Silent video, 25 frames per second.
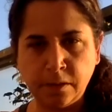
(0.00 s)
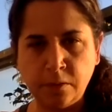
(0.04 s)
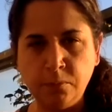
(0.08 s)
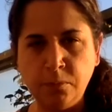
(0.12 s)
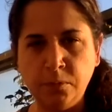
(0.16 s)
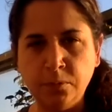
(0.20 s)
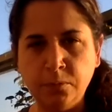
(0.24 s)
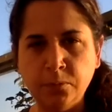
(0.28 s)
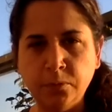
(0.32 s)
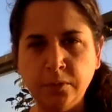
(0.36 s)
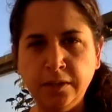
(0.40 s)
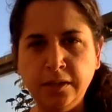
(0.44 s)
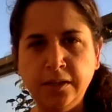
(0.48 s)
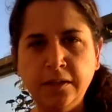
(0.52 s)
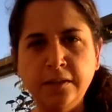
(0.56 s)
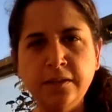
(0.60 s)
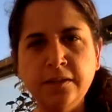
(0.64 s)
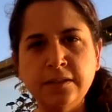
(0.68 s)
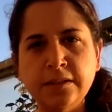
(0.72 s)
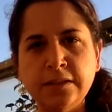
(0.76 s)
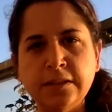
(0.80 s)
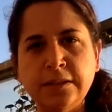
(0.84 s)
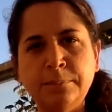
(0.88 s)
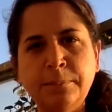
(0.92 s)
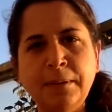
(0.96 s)
When we're in
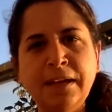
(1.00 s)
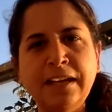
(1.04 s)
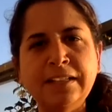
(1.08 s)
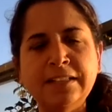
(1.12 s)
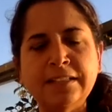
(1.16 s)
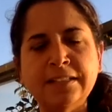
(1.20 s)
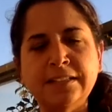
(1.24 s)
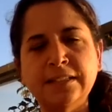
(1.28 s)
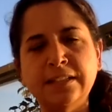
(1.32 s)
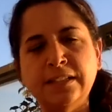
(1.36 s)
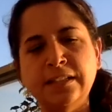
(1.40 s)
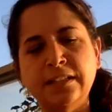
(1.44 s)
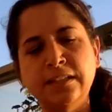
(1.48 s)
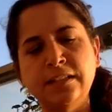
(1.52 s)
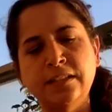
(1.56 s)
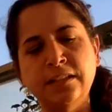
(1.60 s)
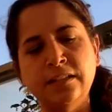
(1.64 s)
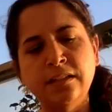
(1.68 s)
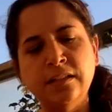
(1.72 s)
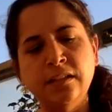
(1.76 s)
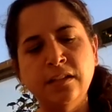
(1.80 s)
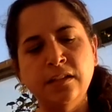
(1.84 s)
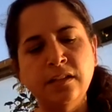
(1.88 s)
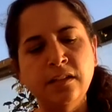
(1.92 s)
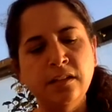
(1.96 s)
this space, then
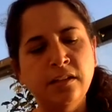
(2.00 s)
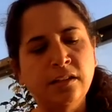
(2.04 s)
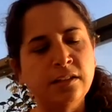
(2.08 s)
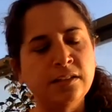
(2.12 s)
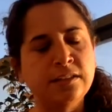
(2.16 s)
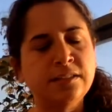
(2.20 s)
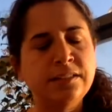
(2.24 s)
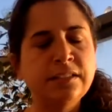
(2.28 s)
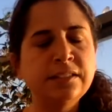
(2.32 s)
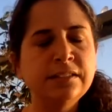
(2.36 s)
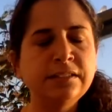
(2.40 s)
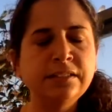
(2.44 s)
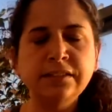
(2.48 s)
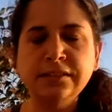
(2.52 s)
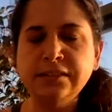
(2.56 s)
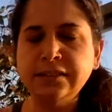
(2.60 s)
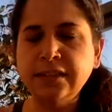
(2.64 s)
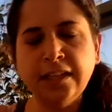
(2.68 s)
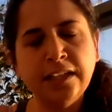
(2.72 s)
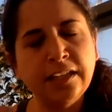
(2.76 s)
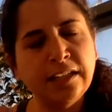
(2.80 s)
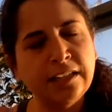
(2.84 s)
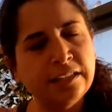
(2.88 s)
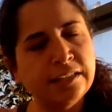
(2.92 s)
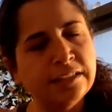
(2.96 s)
sickness
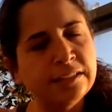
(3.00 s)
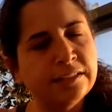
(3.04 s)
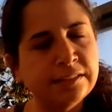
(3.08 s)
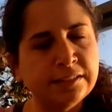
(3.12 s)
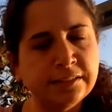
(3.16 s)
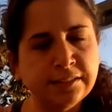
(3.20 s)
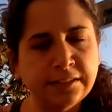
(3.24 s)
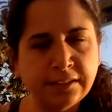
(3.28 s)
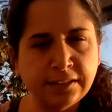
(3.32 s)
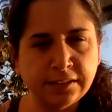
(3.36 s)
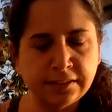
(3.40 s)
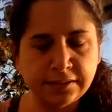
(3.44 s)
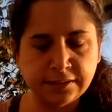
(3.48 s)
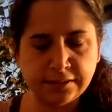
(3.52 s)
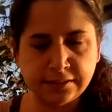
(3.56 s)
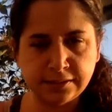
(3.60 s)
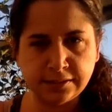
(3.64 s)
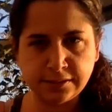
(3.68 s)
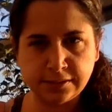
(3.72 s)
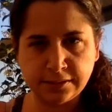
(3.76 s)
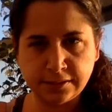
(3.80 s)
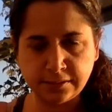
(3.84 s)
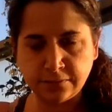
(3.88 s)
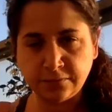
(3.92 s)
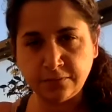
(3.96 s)
can't
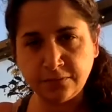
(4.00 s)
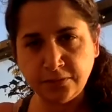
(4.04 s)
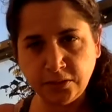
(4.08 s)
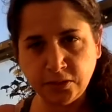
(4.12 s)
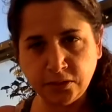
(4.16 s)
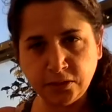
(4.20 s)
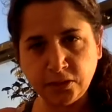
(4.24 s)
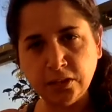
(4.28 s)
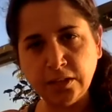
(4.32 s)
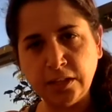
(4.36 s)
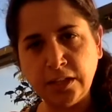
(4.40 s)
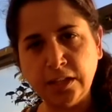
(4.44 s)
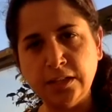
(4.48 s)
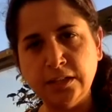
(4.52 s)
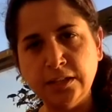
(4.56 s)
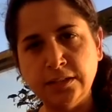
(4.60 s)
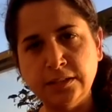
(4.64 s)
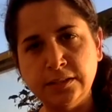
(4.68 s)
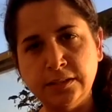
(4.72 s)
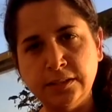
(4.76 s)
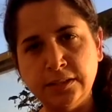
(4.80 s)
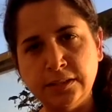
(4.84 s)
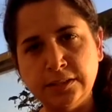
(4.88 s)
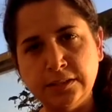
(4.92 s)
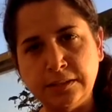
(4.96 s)
exist. Fear can't
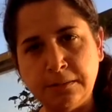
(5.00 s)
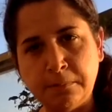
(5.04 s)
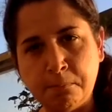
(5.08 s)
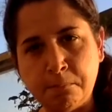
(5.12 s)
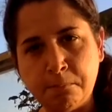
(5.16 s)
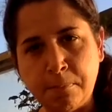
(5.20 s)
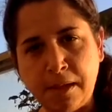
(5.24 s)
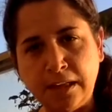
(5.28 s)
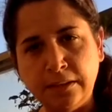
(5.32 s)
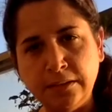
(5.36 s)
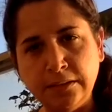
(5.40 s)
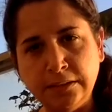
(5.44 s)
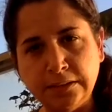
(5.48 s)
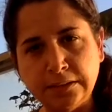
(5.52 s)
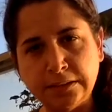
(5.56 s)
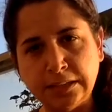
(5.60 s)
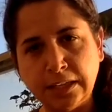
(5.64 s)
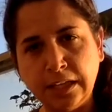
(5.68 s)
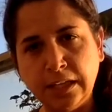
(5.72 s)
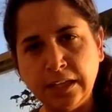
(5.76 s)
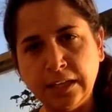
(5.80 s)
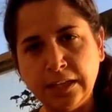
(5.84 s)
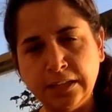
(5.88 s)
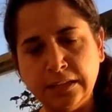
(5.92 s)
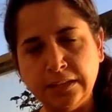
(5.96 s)
exist. Imbalance
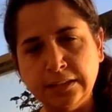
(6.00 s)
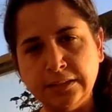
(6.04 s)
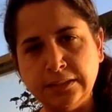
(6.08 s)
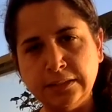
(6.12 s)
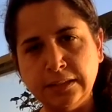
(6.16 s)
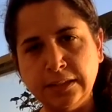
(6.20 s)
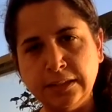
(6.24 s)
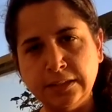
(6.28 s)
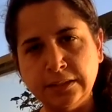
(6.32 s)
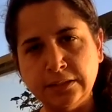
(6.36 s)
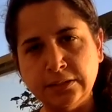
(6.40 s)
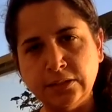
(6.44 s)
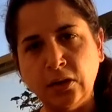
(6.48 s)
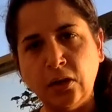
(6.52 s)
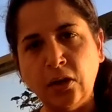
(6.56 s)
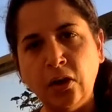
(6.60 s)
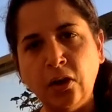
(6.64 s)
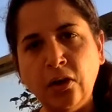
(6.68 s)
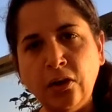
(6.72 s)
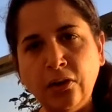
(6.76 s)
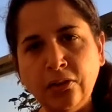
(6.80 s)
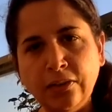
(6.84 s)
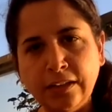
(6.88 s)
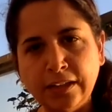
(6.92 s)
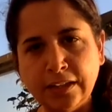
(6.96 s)
can't exist.
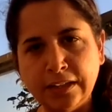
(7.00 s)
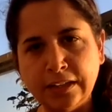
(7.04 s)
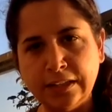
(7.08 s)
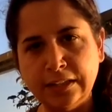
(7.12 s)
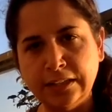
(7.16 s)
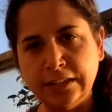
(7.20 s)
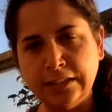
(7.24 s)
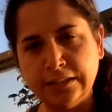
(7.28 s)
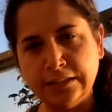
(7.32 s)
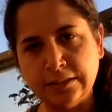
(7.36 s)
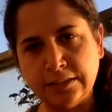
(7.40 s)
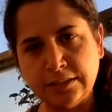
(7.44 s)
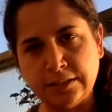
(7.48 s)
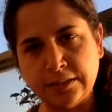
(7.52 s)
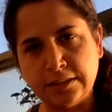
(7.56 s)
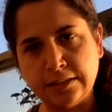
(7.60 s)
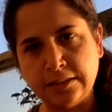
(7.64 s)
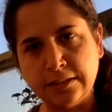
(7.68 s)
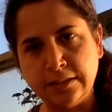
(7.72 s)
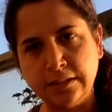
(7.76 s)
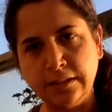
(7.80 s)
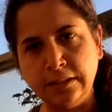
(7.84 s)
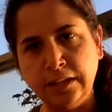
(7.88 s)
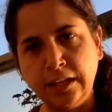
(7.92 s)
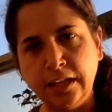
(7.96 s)
All that can exist is
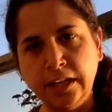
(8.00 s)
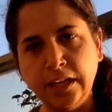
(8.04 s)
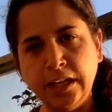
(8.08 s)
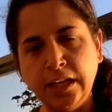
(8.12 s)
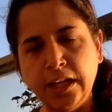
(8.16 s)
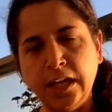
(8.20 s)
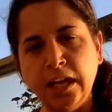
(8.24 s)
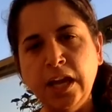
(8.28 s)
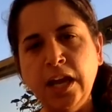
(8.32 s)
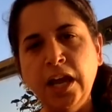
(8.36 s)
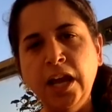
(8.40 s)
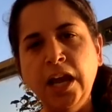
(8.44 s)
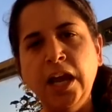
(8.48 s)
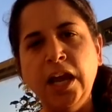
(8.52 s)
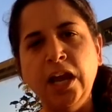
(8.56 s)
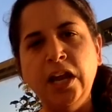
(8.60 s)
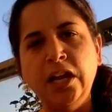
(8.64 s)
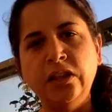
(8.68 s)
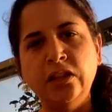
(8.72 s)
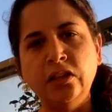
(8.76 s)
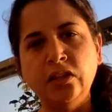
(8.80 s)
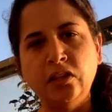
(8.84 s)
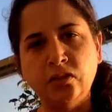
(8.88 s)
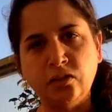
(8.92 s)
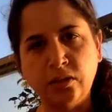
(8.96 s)
the light
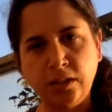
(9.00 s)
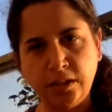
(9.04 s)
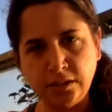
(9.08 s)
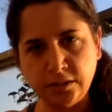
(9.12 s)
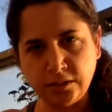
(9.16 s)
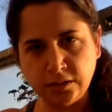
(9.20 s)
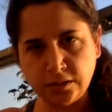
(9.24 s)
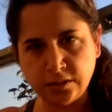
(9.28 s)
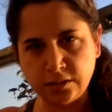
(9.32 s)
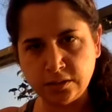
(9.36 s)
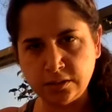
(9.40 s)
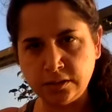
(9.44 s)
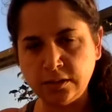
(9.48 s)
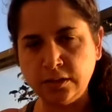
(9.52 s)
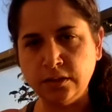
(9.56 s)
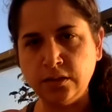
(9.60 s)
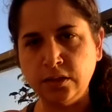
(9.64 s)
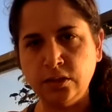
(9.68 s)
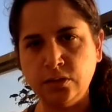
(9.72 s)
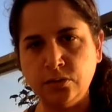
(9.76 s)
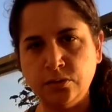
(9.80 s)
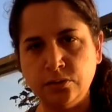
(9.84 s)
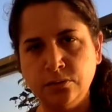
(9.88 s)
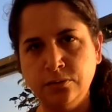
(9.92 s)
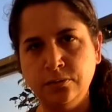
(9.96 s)
and greatness and
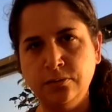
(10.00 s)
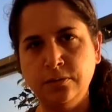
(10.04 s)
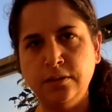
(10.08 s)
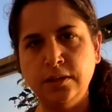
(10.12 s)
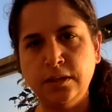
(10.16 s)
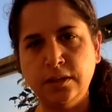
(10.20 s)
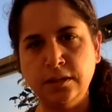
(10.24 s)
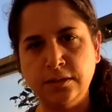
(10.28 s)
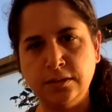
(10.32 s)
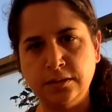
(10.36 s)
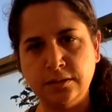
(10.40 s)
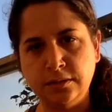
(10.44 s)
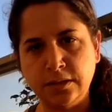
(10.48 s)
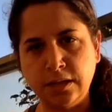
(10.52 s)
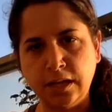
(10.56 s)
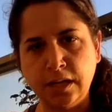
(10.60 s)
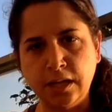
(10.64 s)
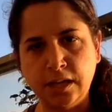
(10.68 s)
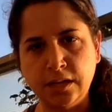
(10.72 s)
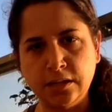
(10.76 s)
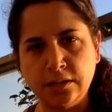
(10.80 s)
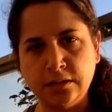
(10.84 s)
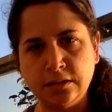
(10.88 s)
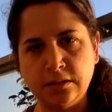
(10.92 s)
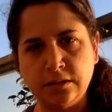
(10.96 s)
the truth that is
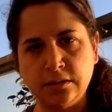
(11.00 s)
that.